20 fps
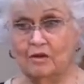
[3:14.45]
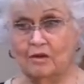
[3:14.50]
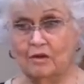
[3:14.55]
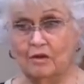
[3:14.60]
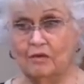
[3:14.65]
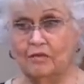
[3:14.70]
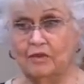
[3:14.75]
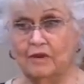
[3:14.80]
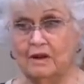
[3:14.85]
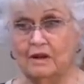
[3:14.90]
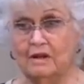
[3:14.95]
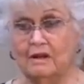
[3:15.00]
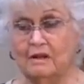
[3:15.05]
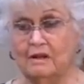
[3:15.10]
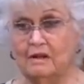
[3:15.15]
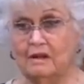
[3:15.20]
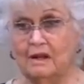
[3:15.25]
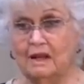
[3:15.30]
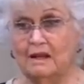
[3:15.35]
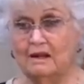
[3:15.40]
girlfriend
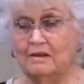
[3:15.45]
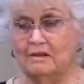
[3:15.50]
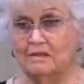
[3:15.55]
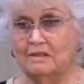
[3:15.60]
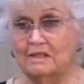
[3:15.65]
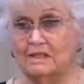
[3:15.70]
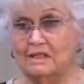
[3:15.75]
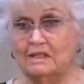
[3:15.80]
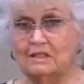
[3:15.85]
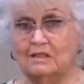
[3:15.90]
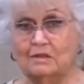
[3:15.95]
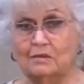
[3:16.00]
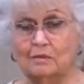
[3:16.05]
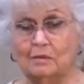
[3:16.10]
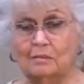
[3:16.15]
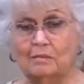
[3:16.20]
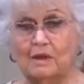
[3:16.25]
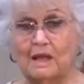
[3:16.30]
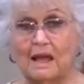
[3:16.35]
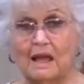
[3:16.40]
and her sister
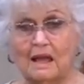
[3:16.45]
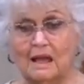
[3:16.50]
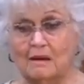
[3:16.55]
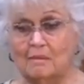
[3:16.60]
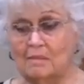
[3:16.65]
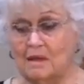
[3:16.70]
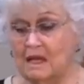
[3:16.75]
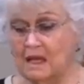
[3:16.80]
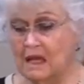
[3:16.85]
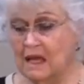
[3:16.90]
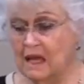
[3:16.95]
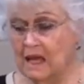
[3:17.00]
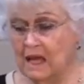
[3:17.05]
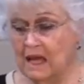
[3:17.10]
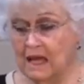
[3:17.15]
were behind me.